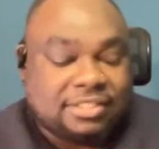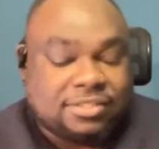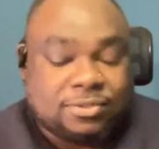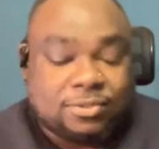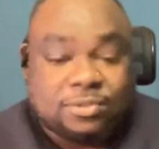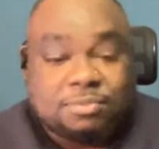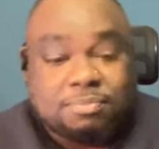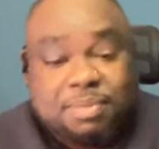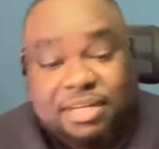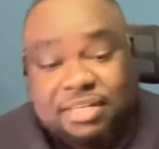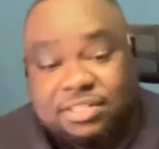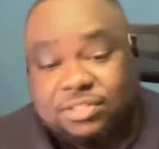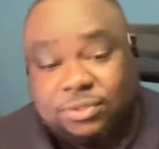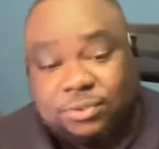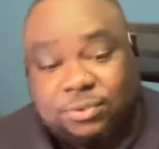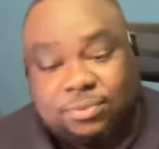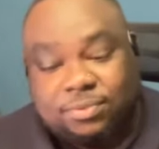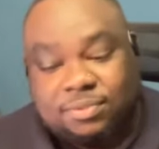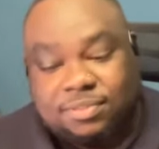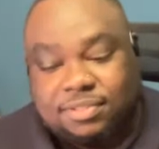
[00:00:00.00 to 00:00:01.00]
So Spike
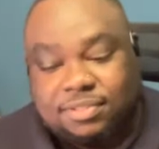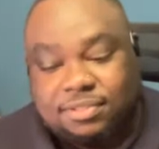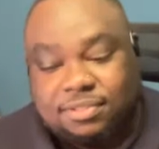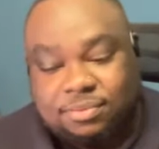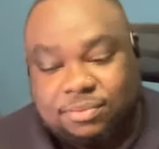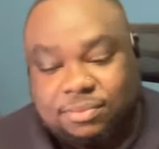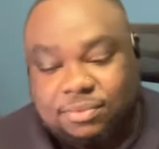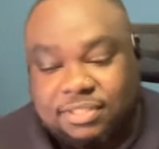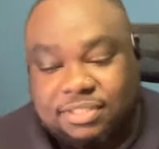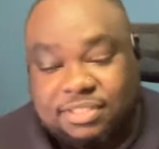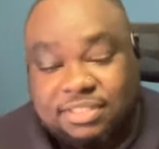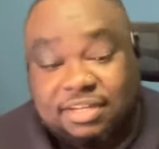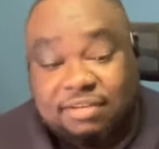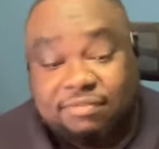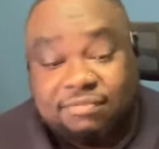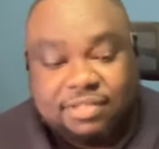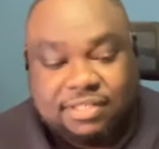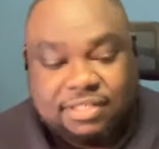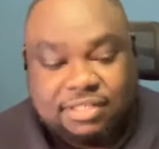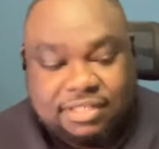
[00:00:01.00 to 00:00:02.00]
Jonze is
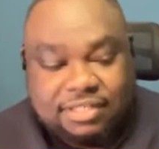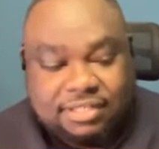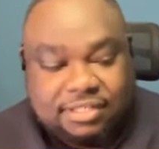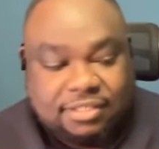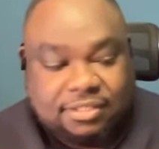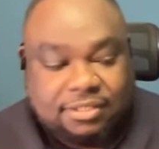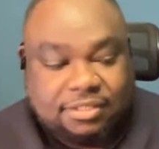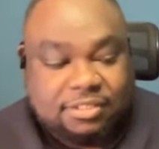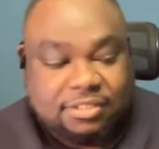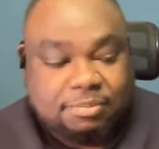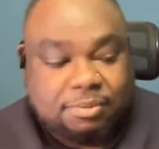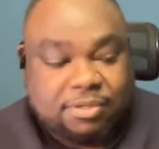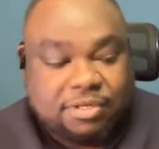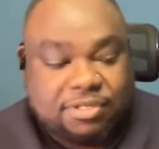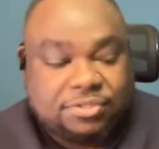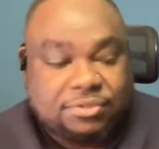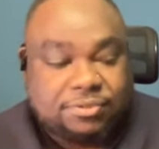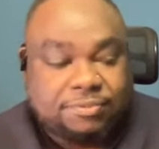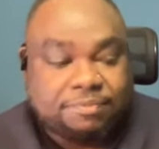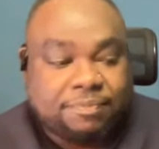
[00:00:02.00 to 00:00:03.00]
definitely an
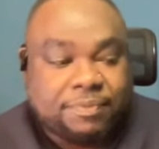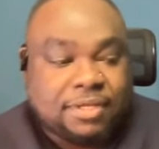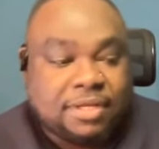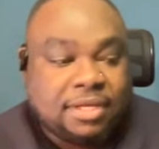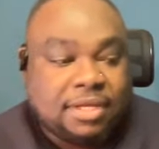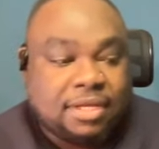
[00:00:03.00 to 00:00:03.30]
inspiration.